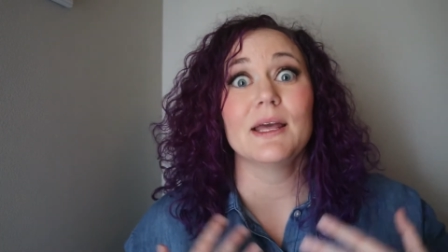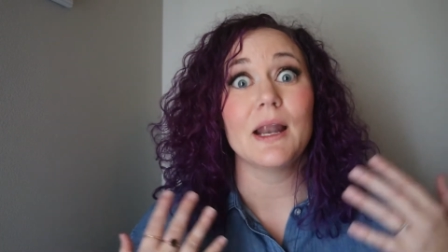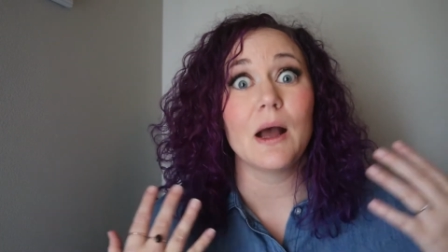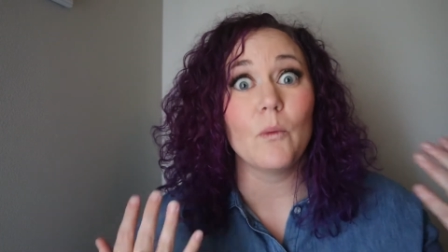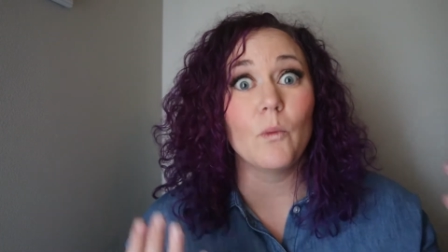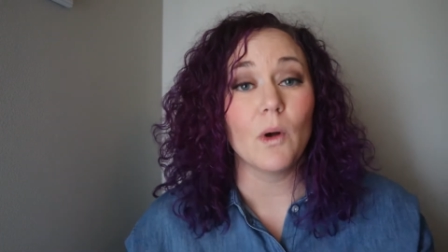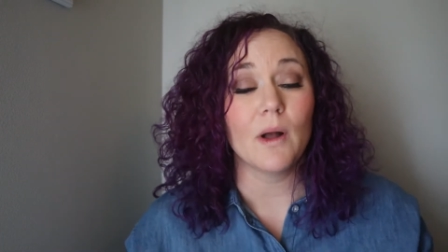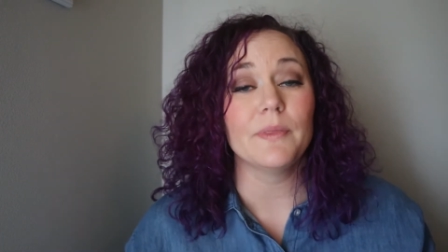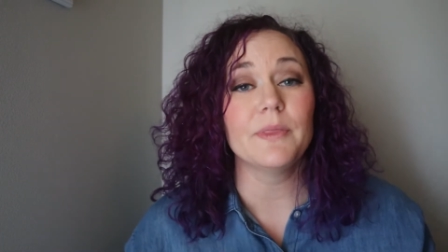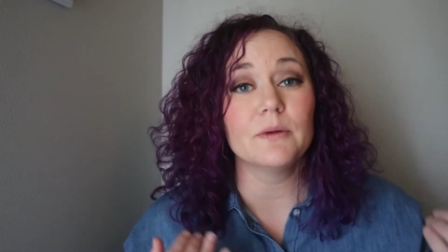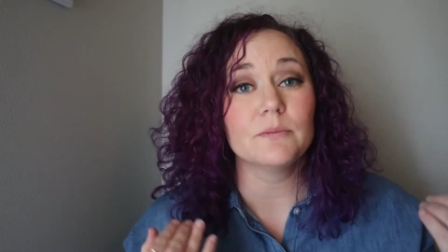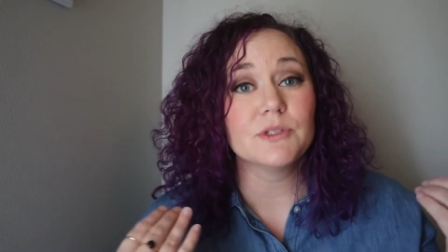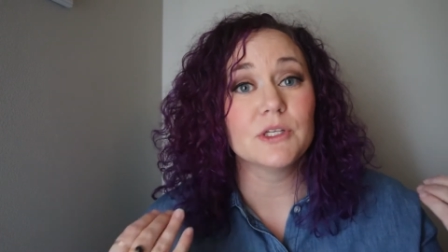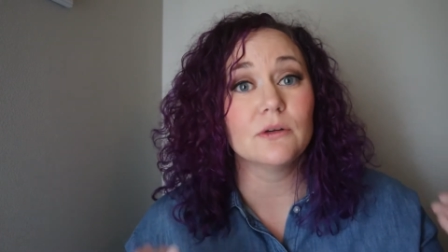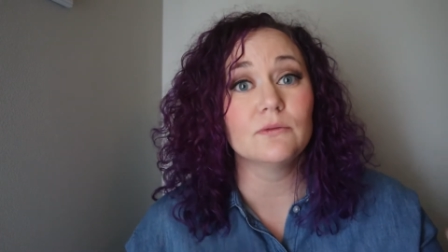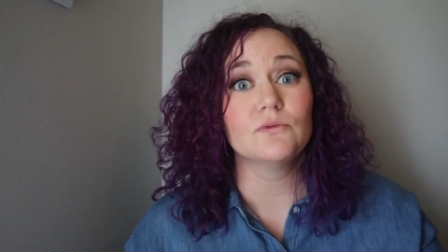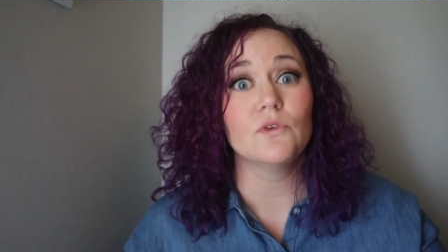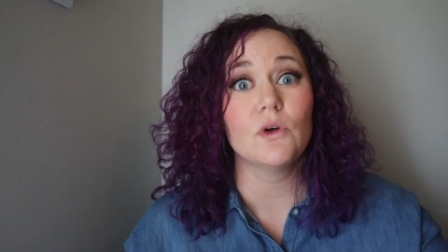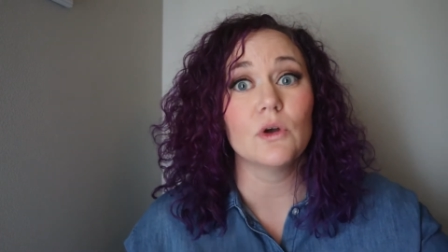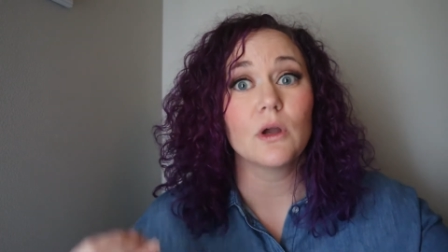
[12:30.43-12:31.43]
and I want them
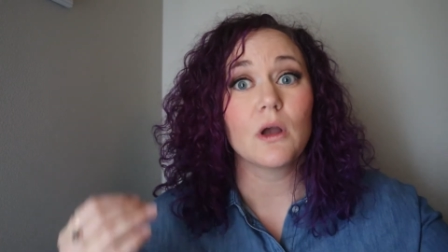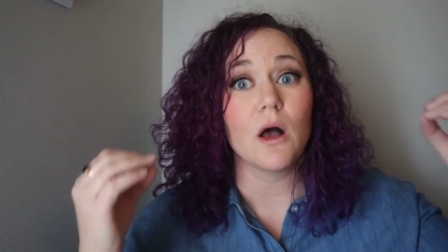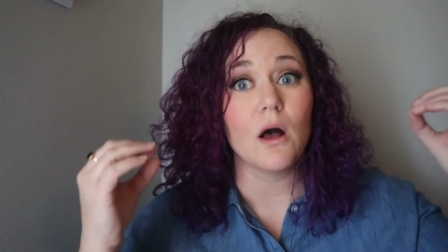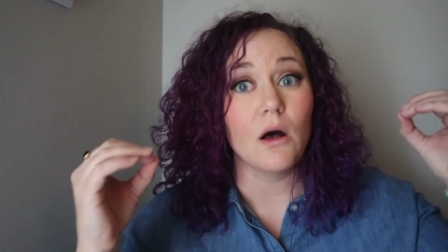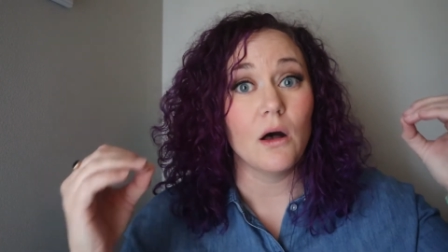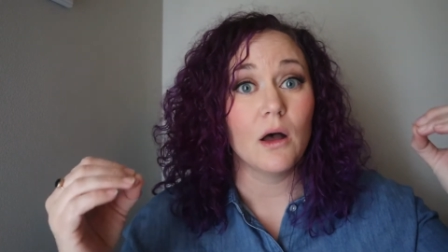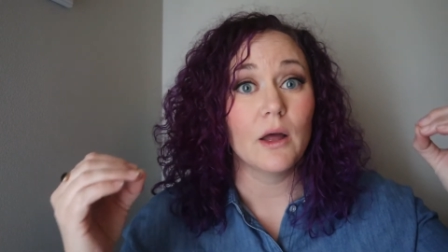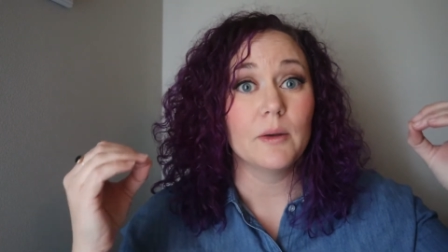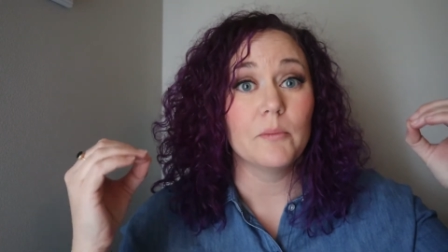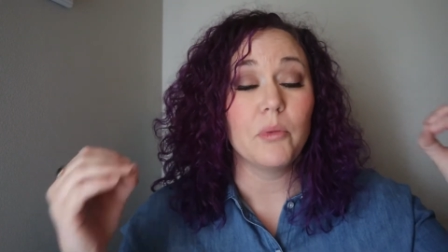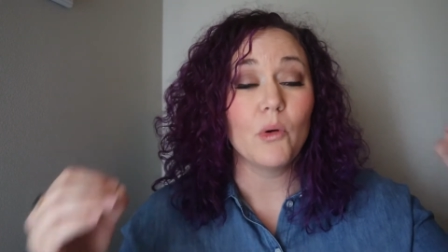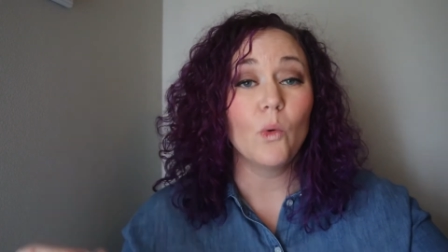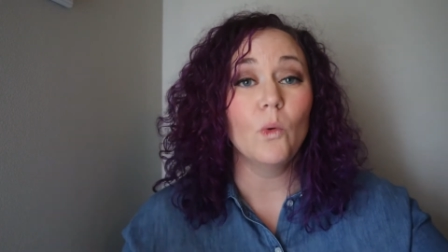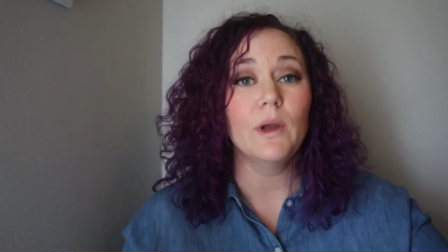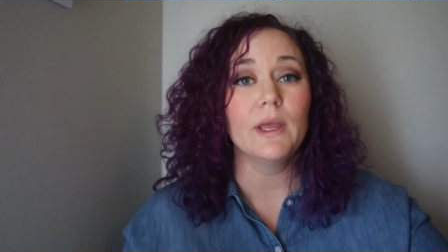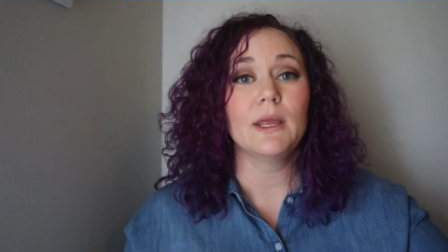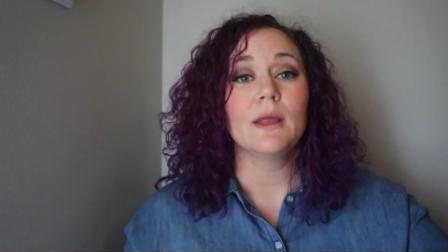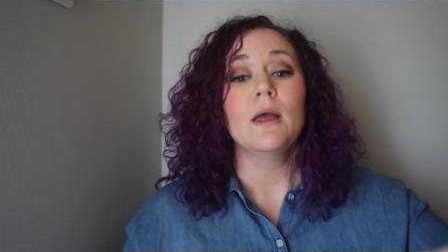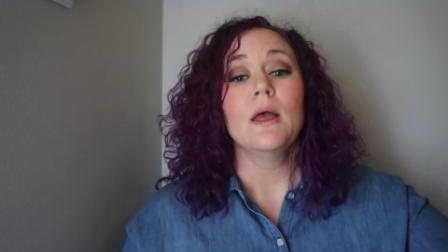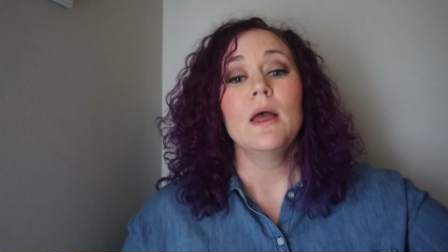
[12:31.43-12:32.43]
to look on
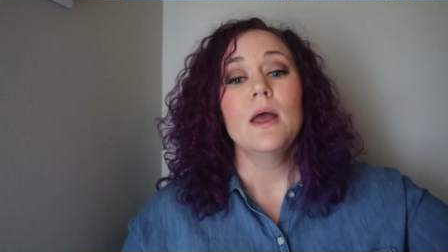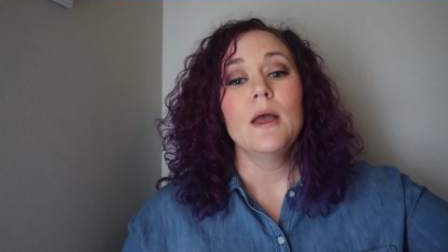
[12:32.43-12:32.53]
point